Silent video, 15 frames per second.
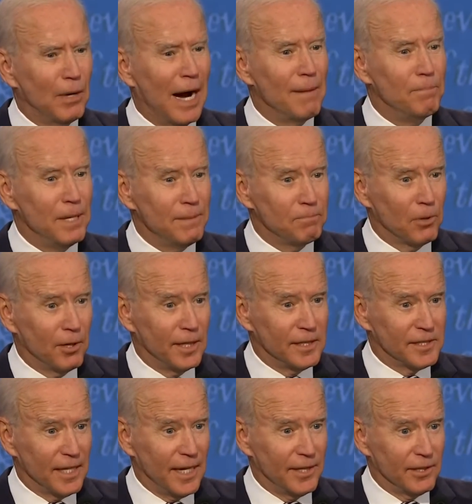I beat Bernie
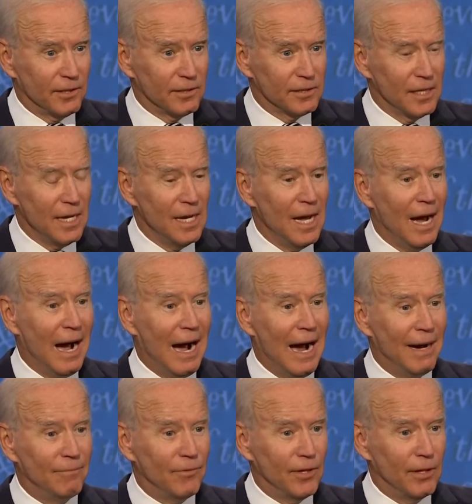Sanders. Not
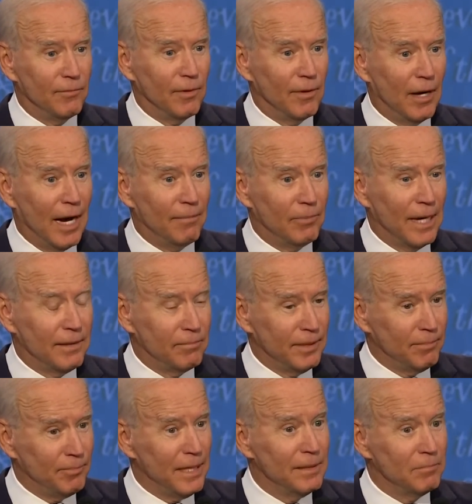by I'm, much. I, I
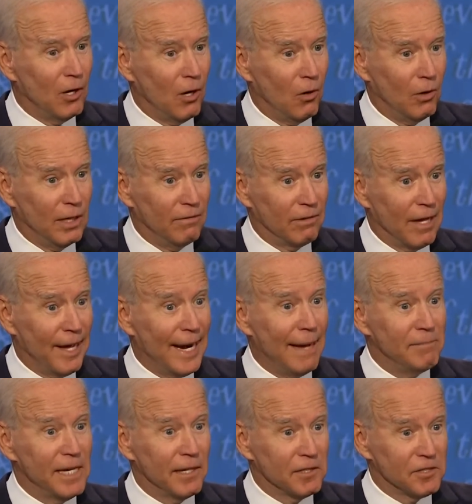beat him a whole hell of a lot.
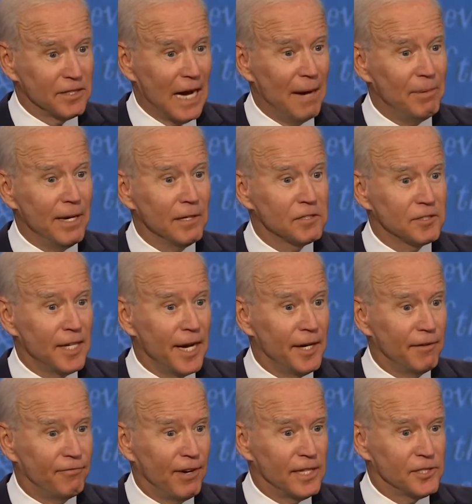I'm here. I'm here
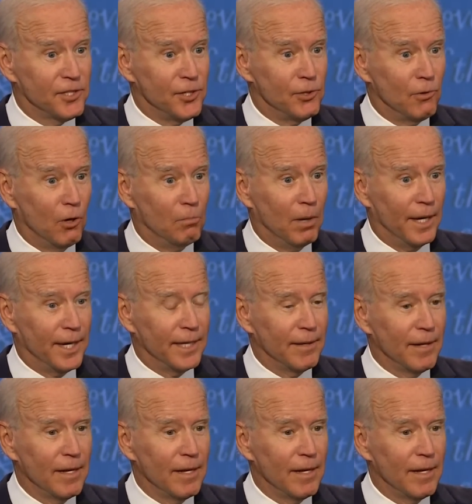standing facing Pocahontas you, old